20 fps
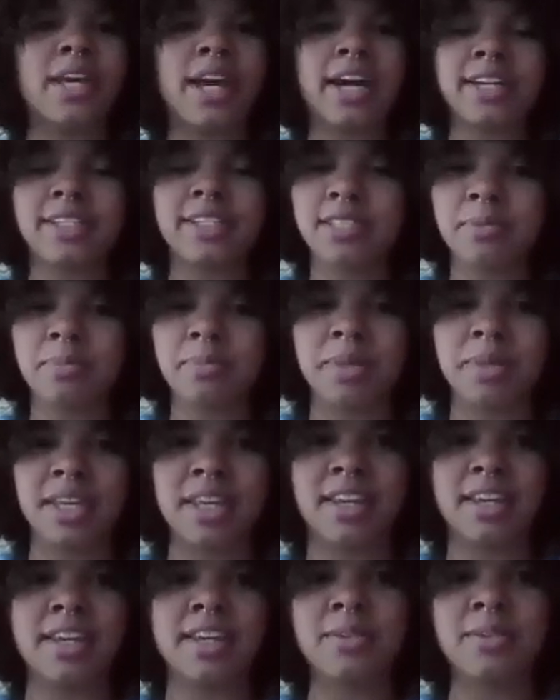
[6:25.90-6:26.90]
got to
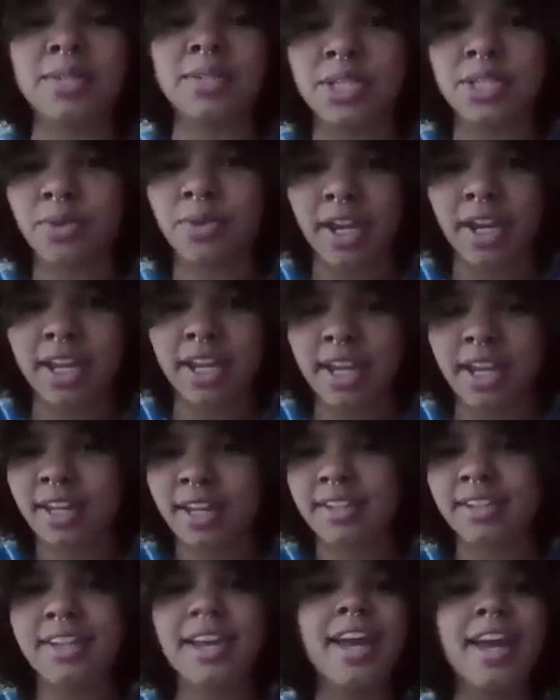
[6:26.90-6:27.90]
meet, and it was great,
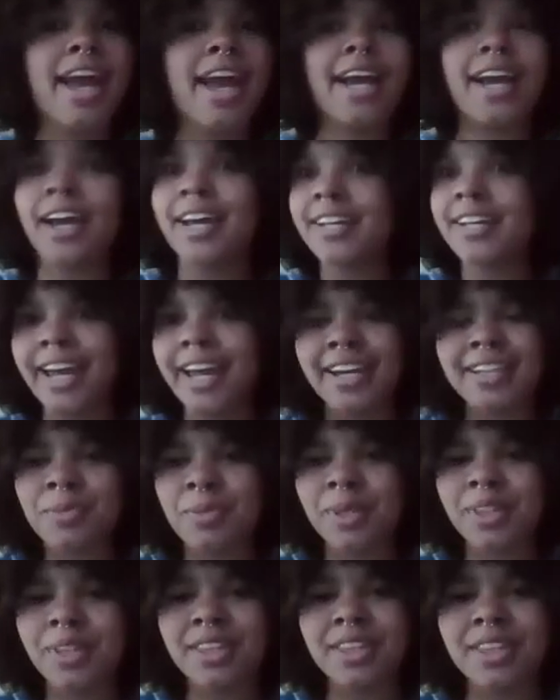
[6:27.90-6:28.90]
and connect
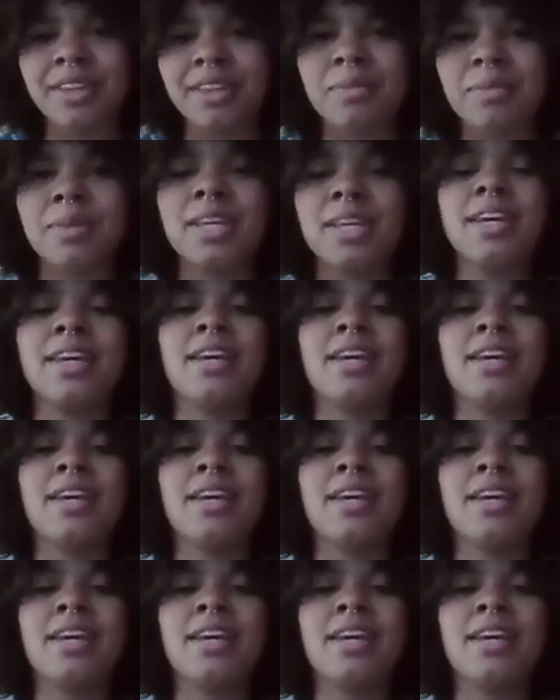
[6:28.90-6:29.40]
with them